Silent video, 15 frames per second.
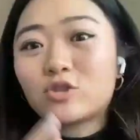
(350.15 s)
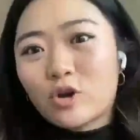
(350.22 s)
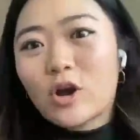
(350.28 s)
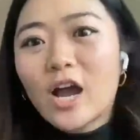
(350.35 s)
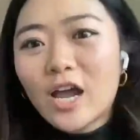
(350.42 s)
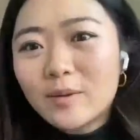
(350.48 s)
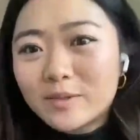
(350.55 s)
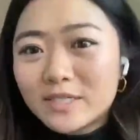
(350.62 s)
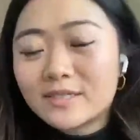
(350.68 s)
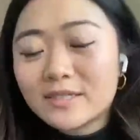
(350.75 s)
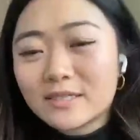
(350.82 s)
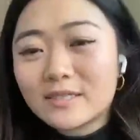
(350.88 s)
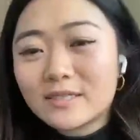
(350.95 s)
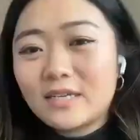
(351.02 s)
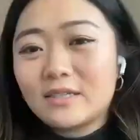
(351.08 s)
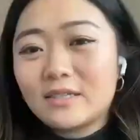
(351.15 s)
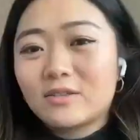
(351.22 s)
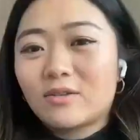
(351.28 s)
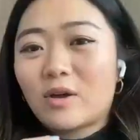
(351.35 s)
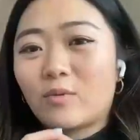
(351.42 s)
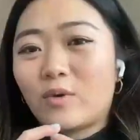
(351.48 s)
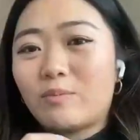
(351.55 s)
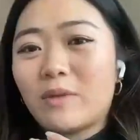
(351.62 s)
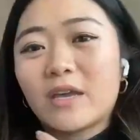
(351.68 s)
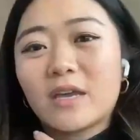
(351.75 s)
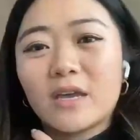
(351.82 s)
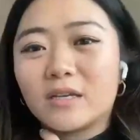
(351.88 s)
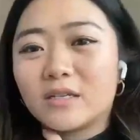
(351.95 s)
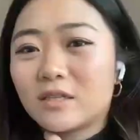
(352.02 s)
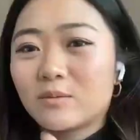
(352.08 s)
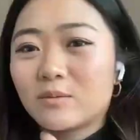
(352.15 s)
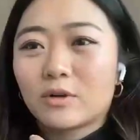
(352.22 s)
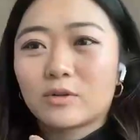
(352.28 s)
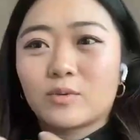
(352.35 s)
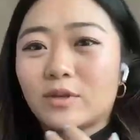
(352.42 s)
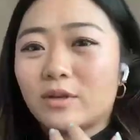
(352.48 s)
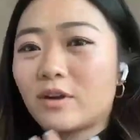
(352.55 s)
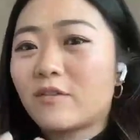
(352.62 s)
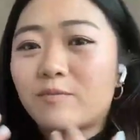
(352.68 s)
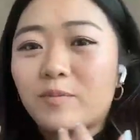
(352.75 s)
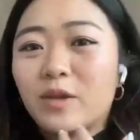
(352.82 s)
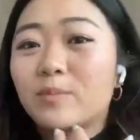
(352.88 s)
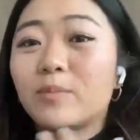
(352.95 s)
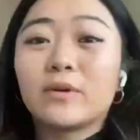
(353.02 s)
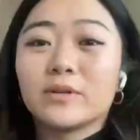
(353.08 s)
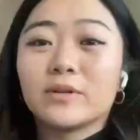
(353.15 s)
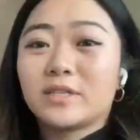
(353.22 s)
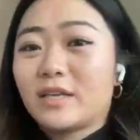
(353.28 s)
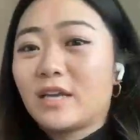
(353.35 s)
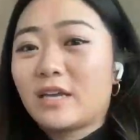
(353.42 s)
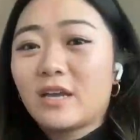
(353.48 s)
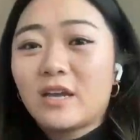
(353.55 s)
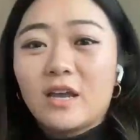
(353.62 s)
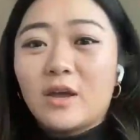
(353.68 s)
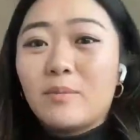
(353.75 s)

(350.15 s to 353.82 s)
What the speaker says: tribe to succeed so that we make it into the merge with enough people to like